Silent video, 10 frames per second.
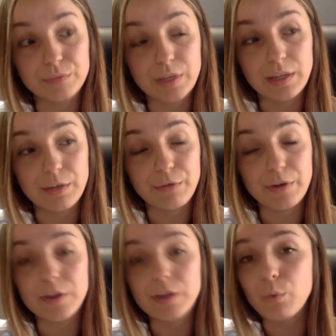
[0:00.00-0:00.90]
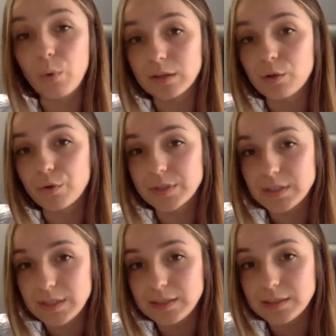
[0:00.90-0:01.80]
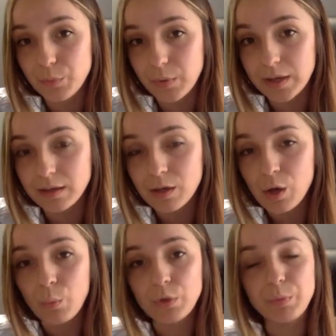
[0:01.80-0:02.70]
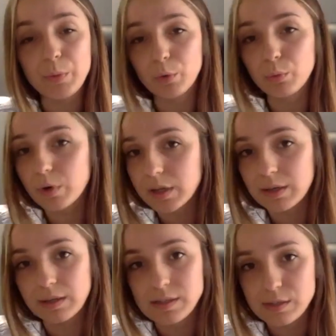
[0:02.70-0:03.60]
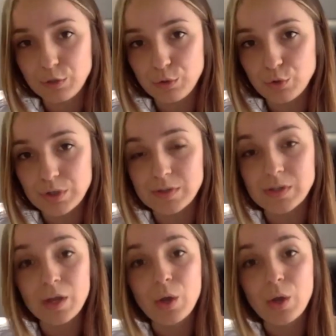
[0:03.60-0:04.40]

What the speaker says: in a very well coordinated way with people working in institutions,